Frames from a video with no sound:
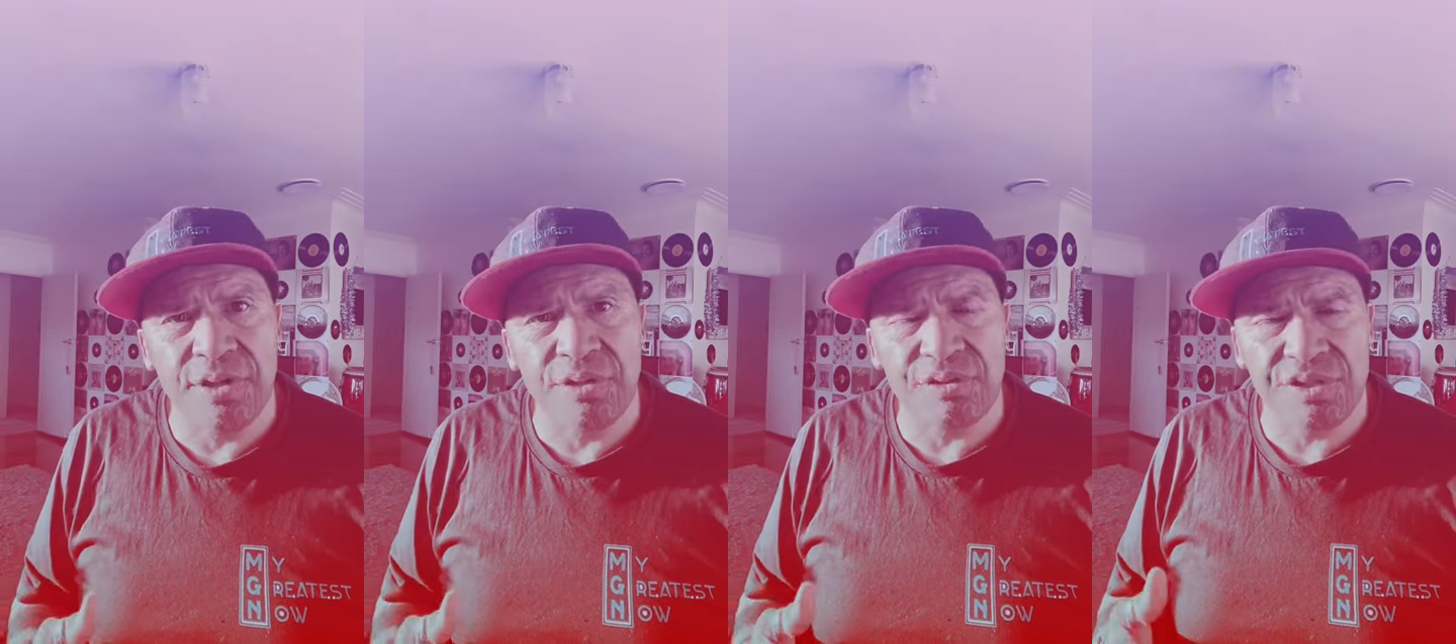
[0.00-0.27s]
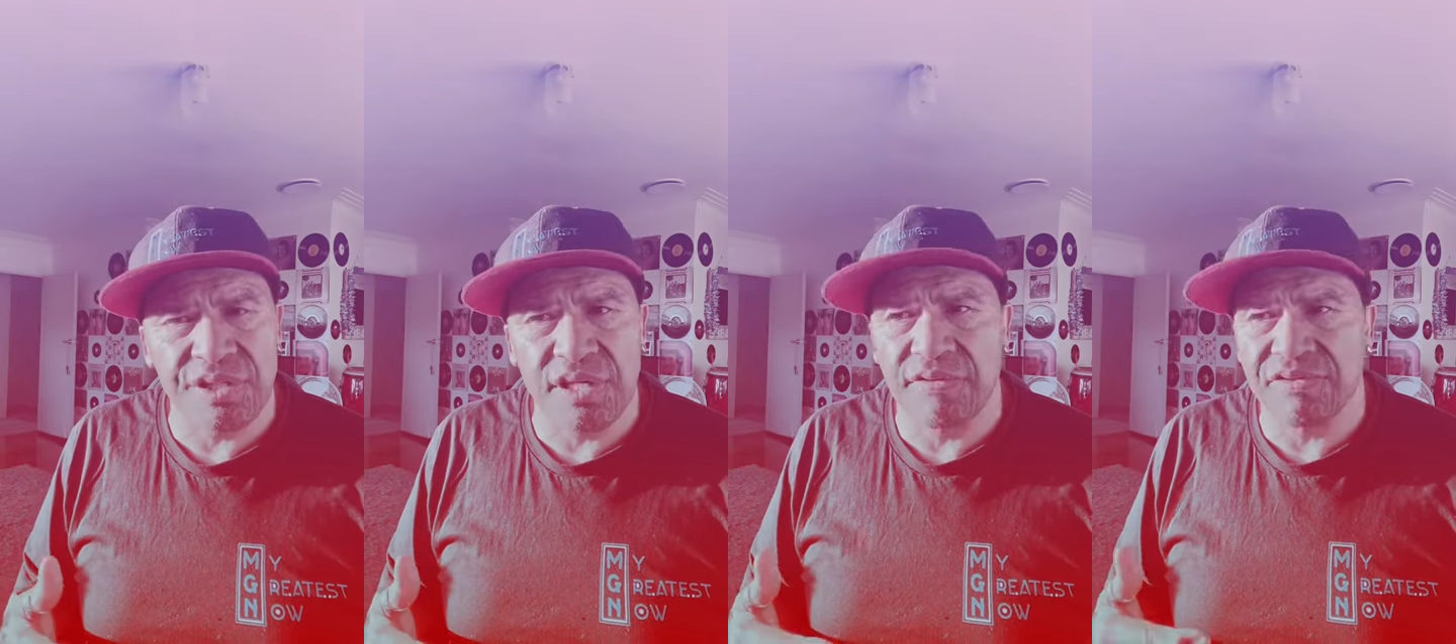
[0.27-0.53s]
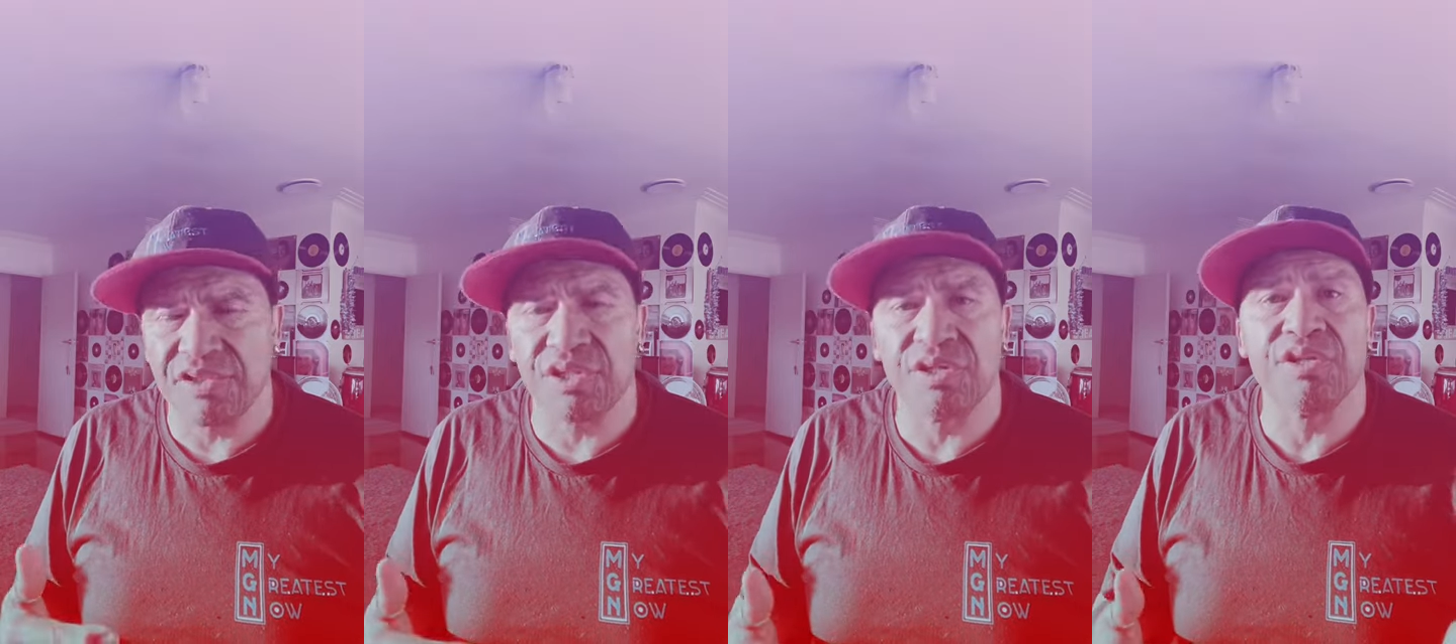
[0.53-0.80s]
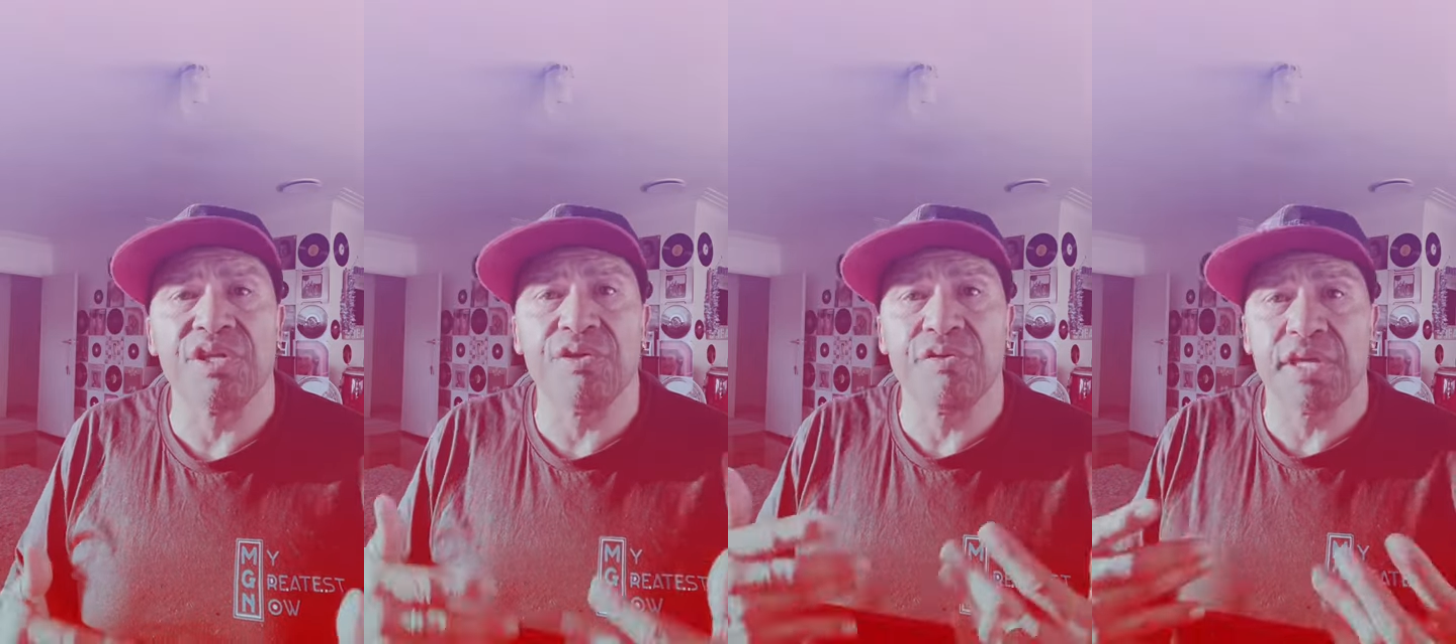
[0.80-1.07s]
yourself so
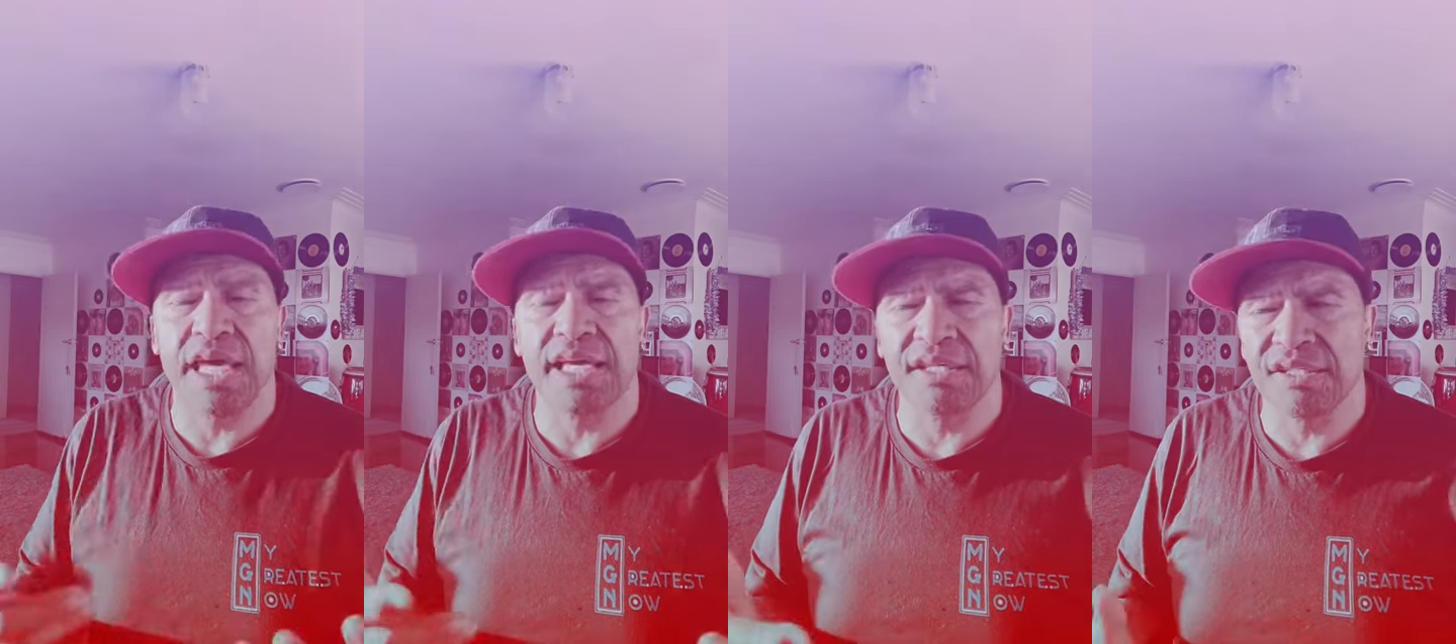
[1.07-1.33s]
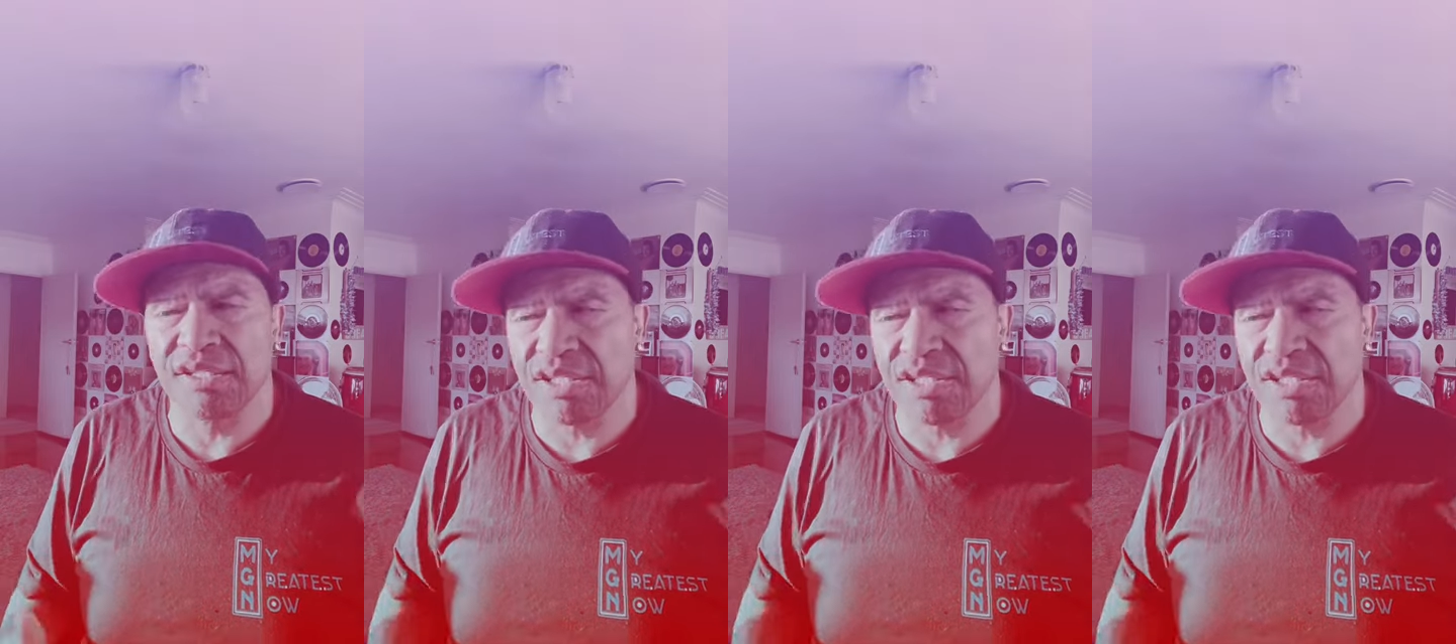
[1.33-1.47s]
that you can